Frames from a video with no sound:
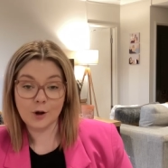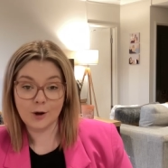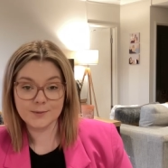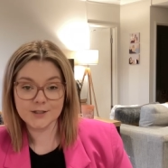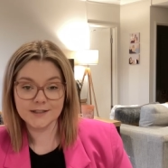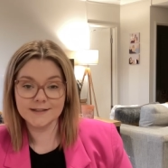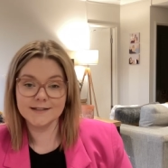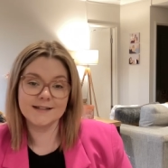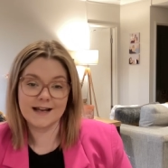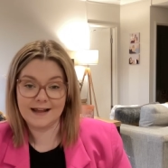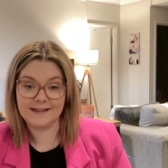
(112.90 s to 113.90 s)
options,
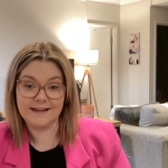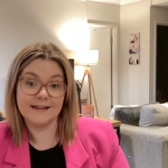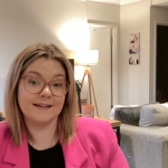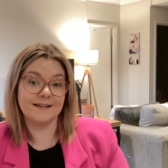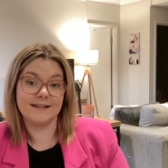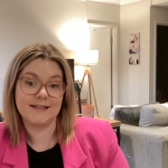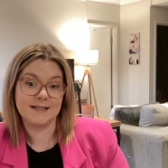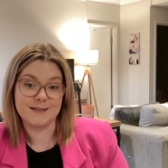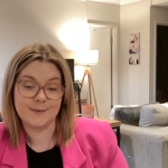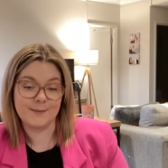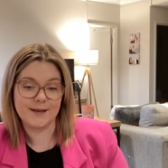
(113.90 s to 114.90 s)
and I think this
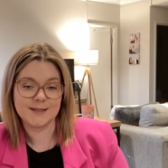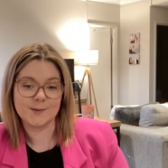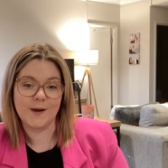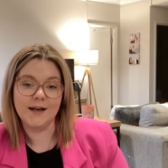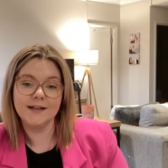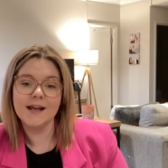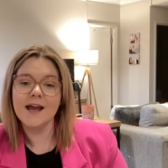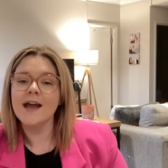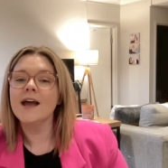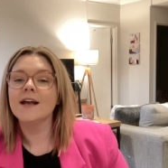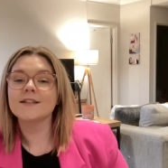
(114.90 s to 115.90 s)
is my best one.
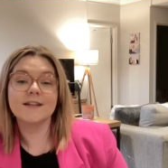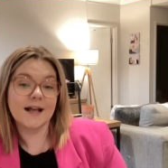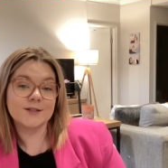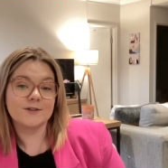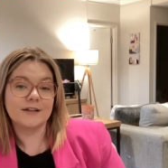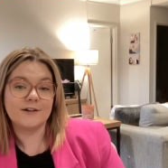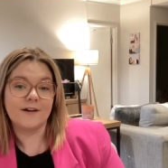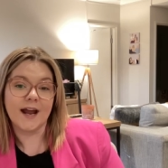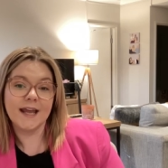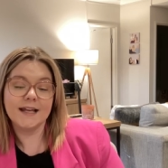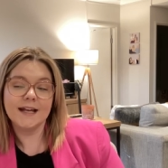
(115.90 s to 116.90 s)
So that's really
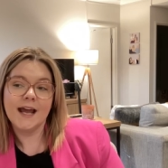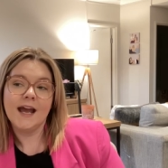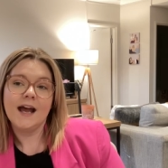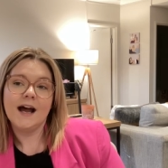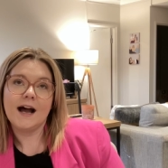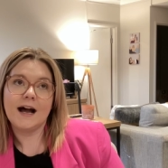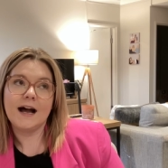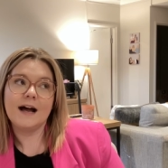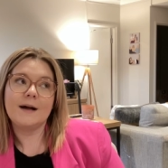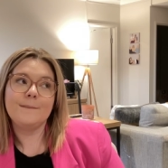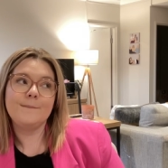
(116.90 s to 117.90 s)
great.
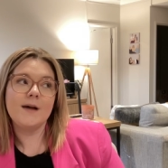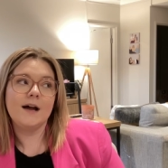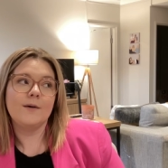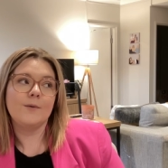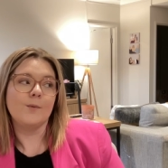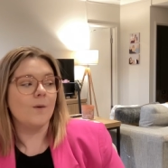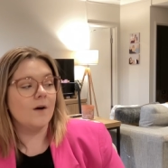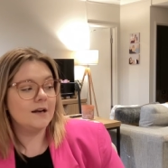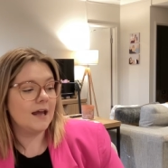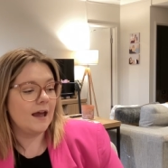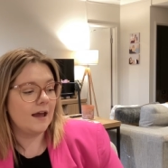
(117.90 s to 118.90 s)
Um,
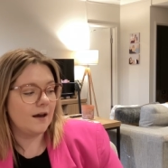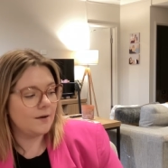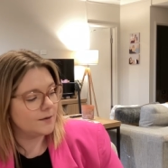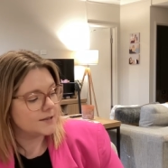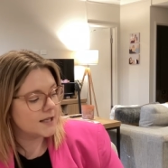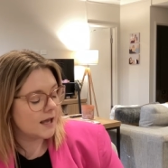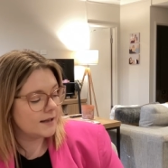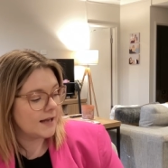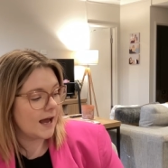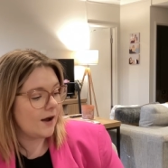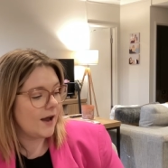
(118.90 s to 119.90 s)
what else?
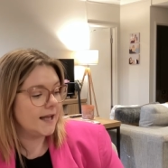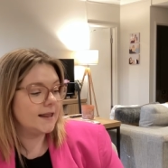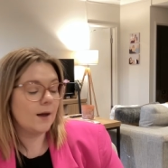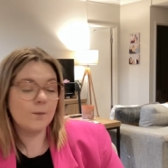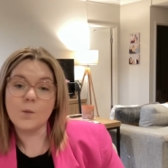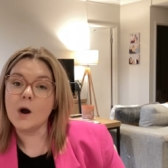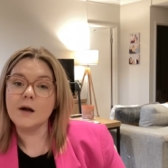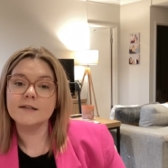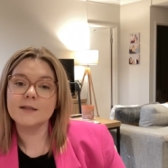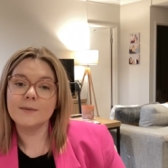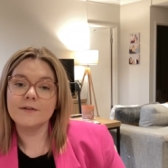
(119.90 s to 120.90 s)
Now, it, there
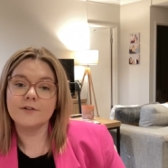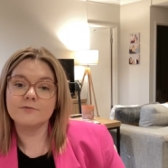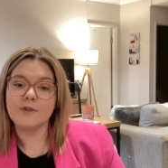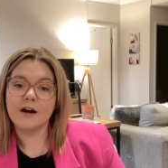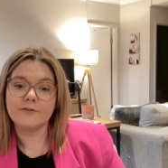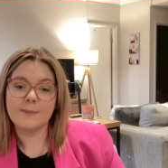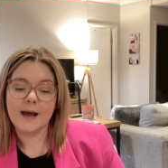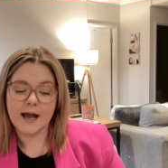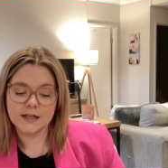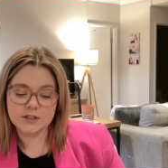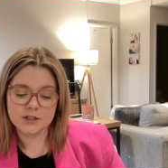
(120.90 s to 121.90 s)
was a bit of a rough
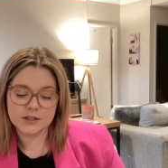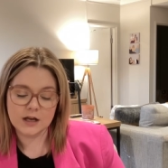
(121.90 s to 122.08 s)
patch.